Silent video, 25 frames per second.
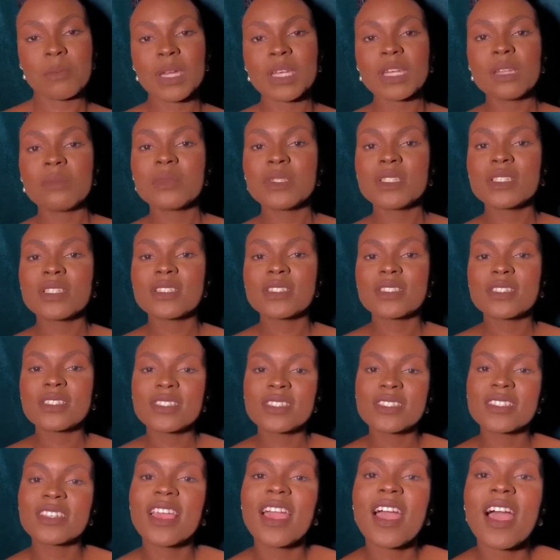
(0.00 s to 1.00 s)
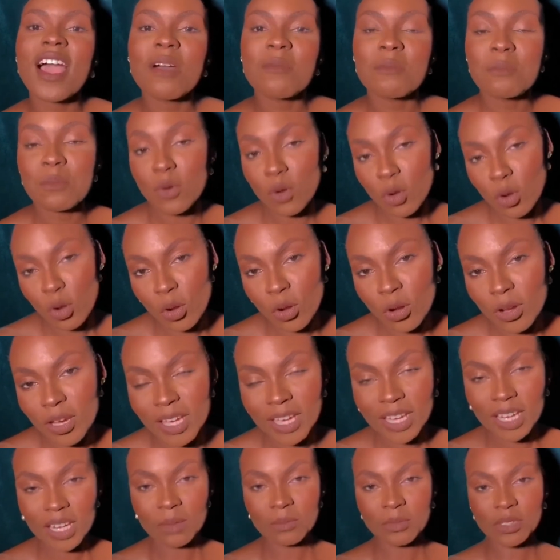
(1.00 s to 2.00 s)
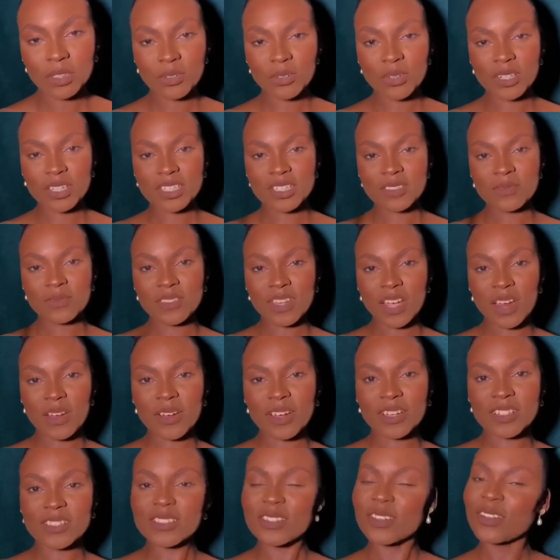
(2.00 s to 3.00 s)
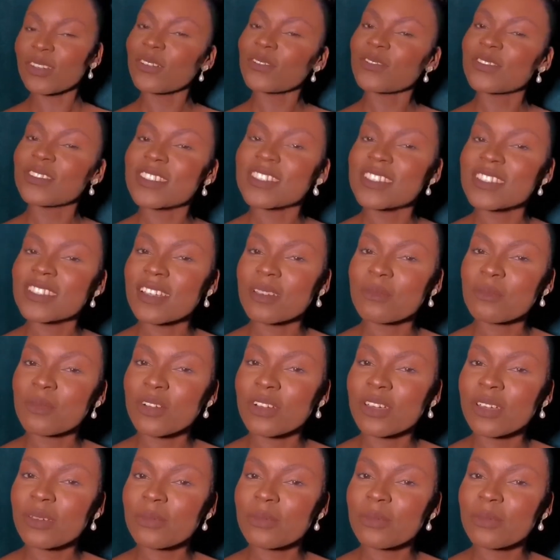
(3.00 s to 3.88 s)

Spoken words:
My name is Thysiamore and I'm the creative director of Thysiamore